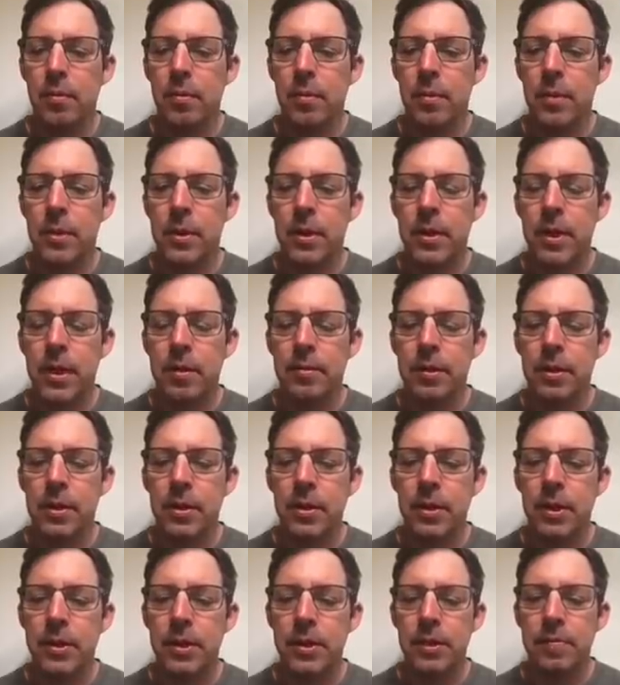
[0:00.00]
We're covering the
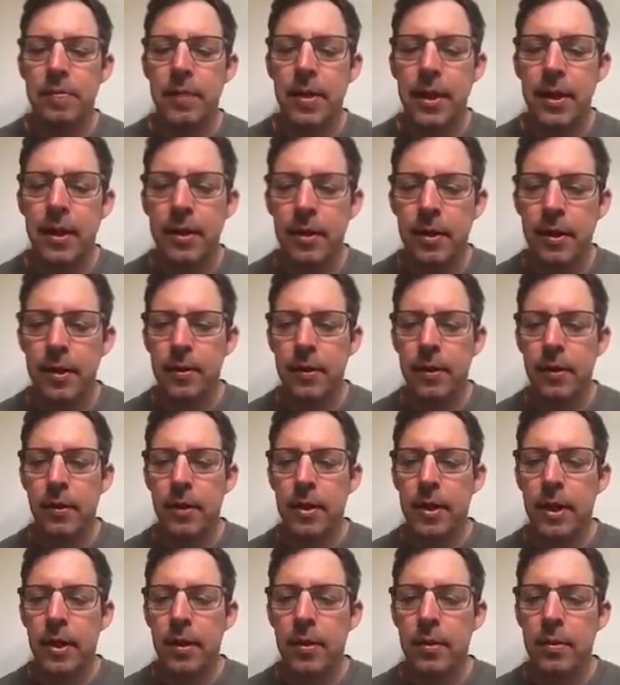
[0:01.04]
Dixie Fire on the
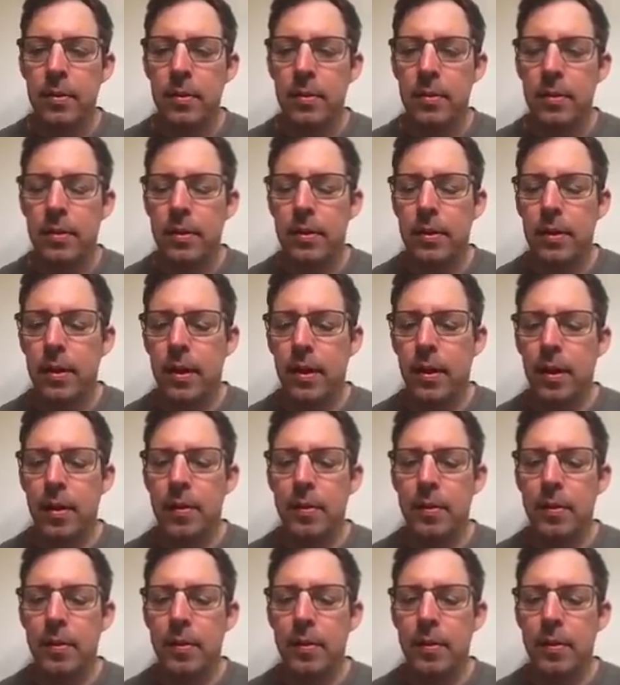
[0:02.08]
Lookout. Uh,